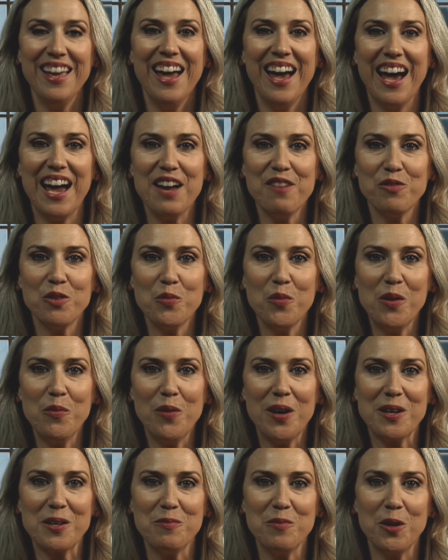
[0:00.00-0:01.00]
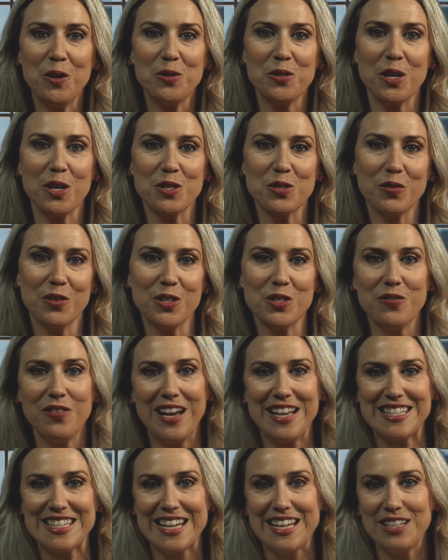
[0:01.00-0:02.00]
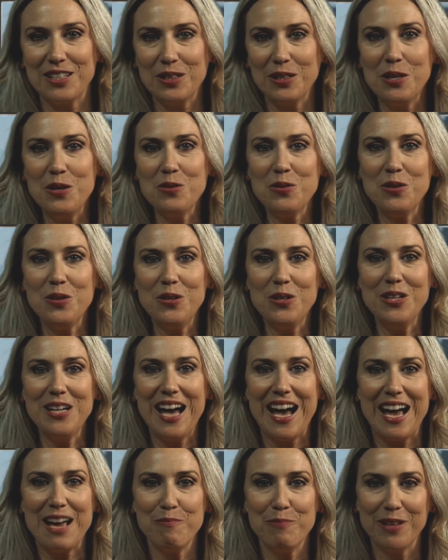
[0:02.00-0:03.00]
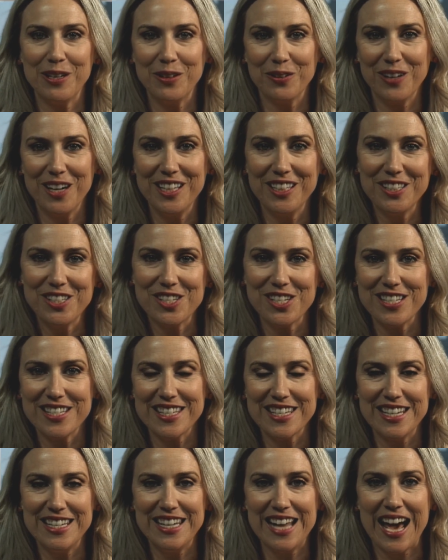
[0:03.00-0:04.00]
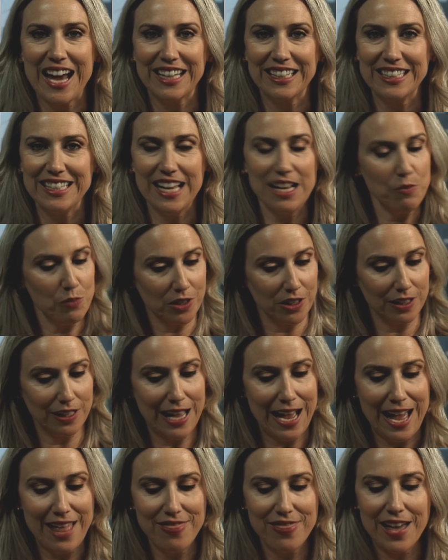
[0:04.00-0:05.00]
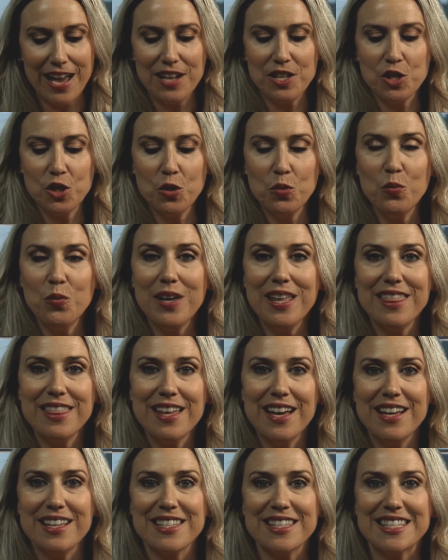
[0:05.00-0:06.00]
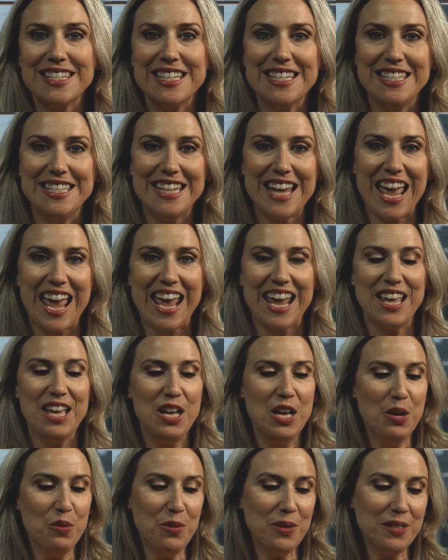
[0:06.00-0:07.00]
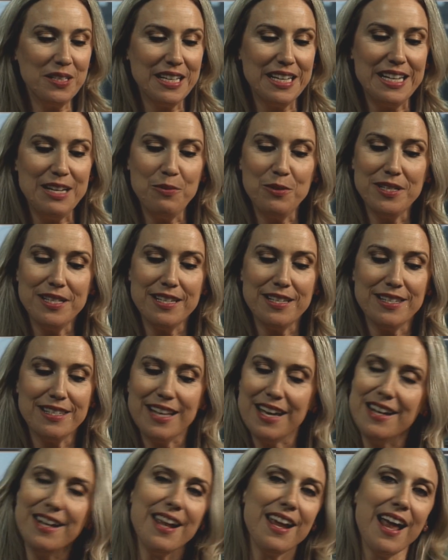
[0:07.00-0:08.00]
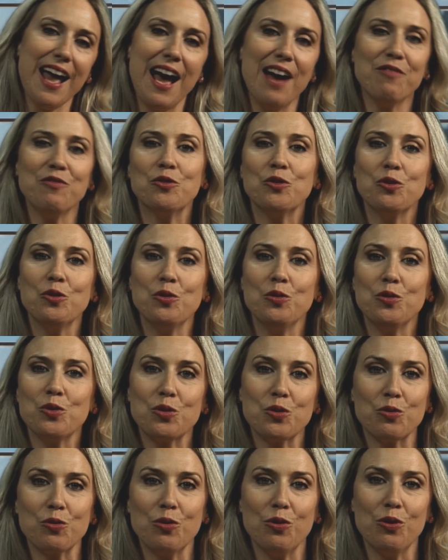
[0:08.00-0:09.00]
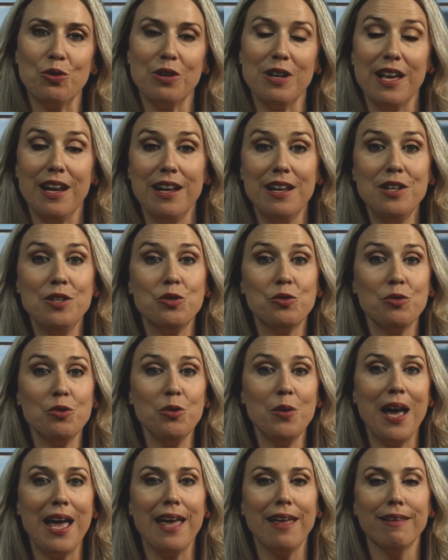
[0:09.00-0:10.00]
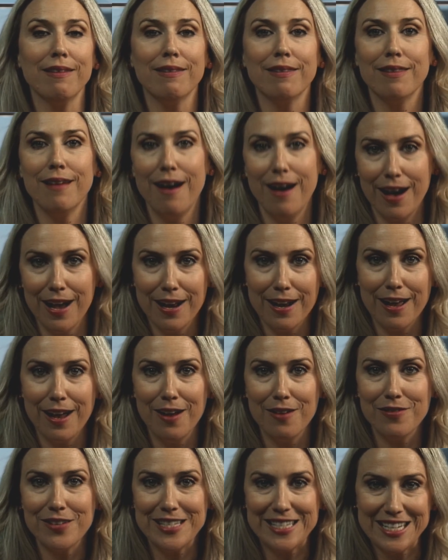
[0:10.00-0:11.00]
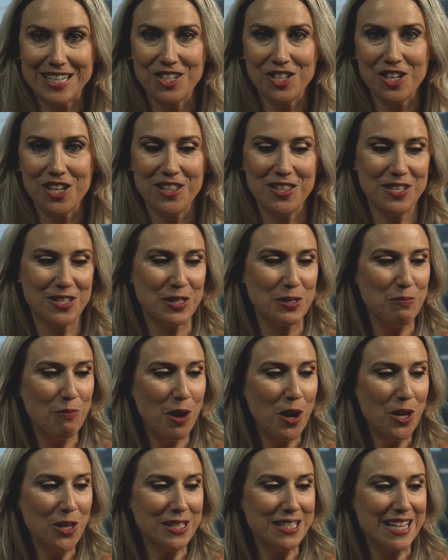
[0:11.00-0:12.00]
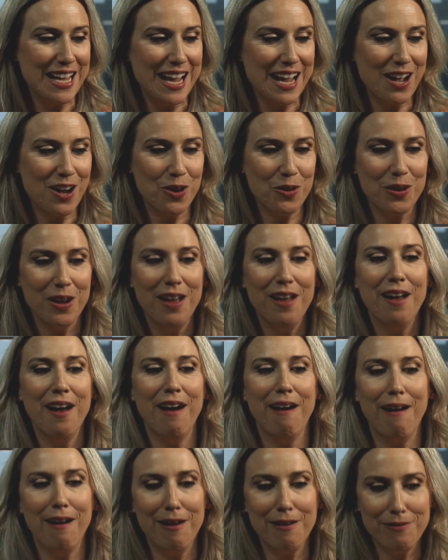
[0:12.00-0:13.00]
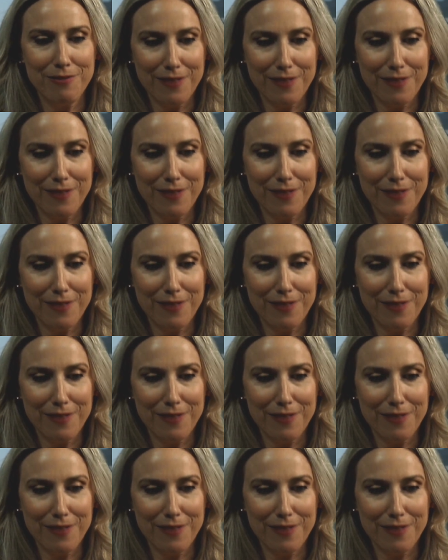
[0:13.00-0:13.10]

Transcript: Hi, everyone. Welcome to Ozarks First, Fast and Local. I'm meteorologist Natalie Nen. We're glad that you're with us today. Well, it was a Sunday afternoon stroll, and it drew a lot of attention in the small town of